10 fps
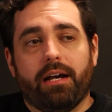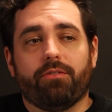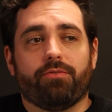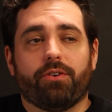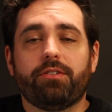
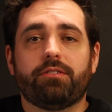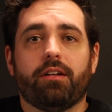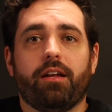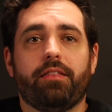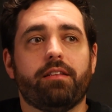out first
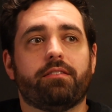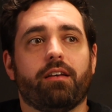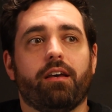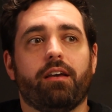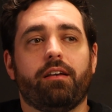and then
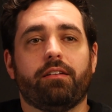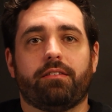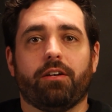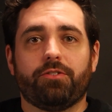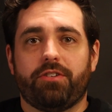say,
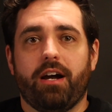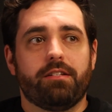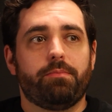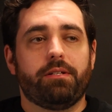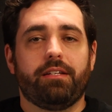tell
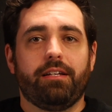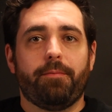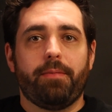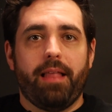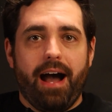ChatGPT,
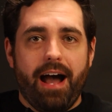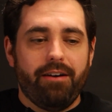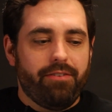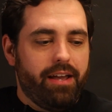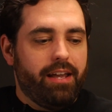I
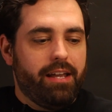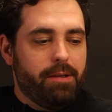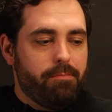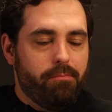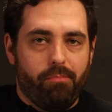have
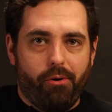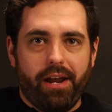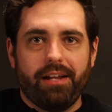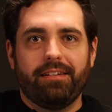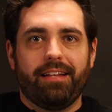a
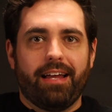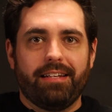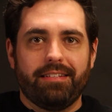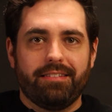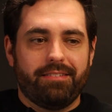brand that
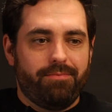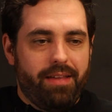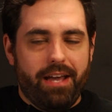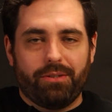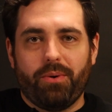is
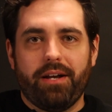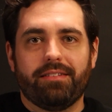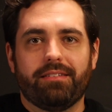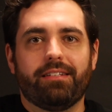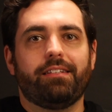X, Y,
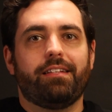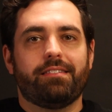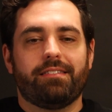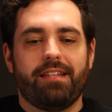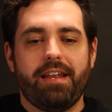and Z. This
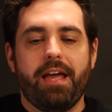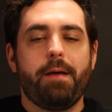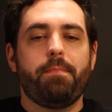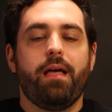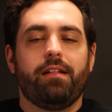is the
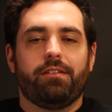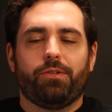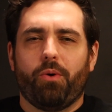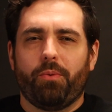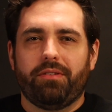name. This
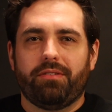is what we